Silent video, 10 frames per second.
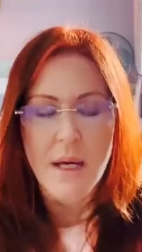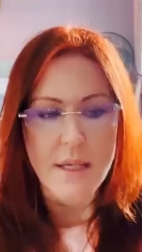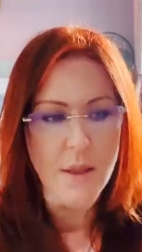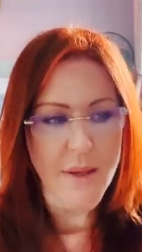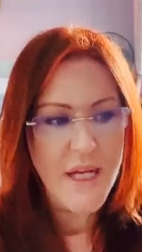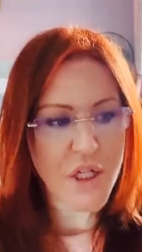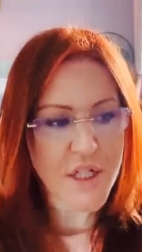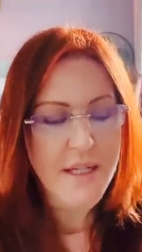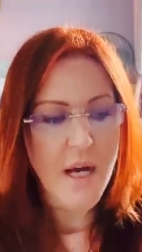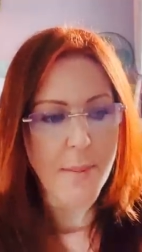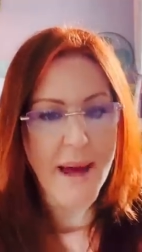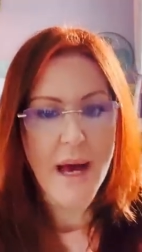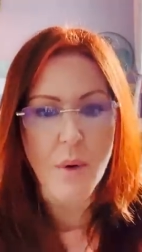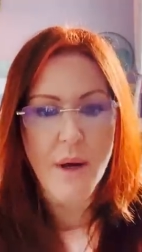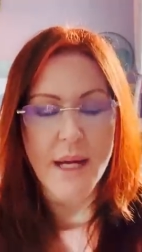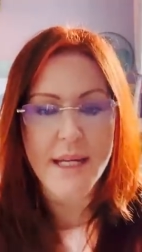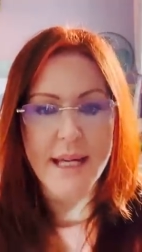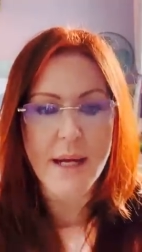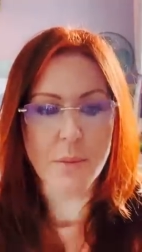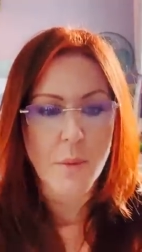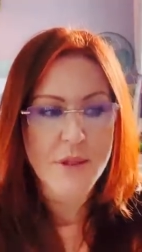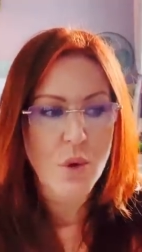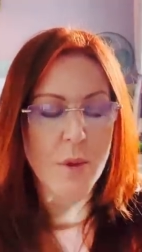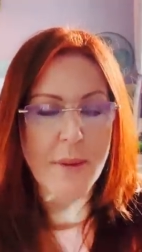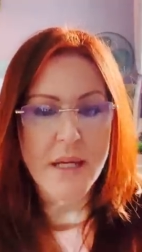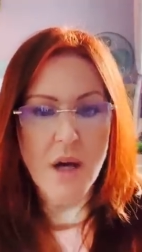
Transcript: So here she's come out, and again, what we're talking about,